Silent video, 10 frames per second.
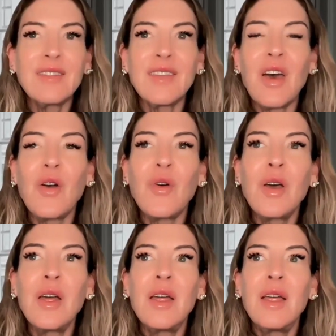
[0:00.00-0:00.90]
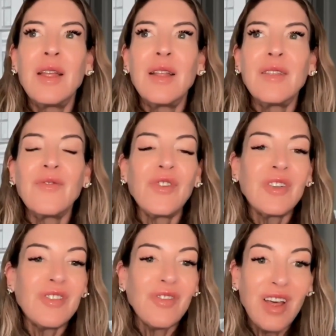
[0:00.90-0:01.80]
And so,
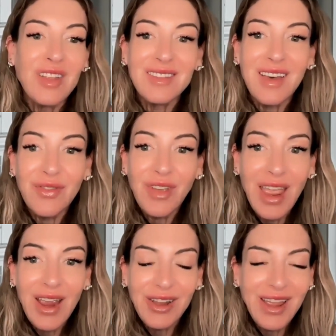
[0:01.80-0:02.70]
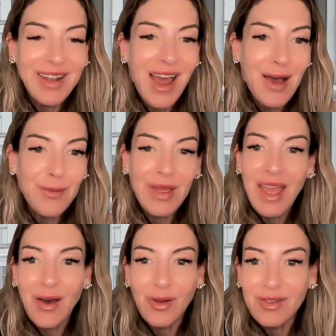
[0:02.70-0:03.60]
first of all, self-care cannot
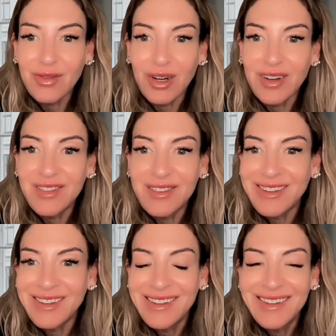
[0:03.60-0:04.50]
be outsourced.